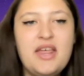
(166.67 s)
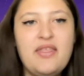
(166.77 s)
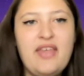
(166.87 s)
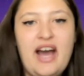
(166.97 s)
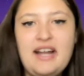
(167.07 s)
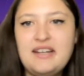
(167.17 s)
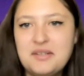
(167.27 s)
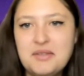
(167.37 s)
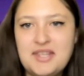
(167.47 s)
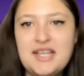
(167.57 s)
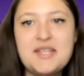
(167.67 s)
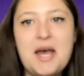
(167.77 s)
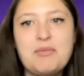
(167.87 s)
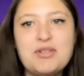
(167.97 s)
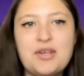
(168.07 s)
that this
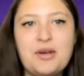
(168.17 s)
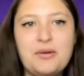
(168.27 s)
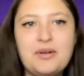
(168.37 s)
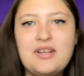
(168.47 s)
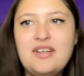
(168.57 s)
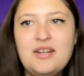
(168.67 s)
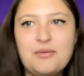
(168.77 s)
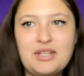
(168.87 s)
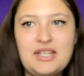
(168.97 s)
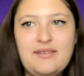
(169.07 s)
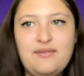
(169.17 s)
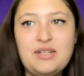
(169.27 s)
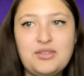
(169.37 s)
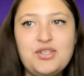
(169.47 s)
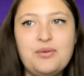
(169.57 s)
episode
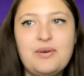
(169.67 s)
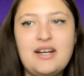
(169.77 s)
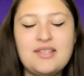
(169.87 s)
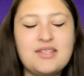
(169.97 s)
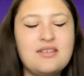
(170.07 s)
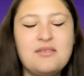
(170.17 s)
revealed to us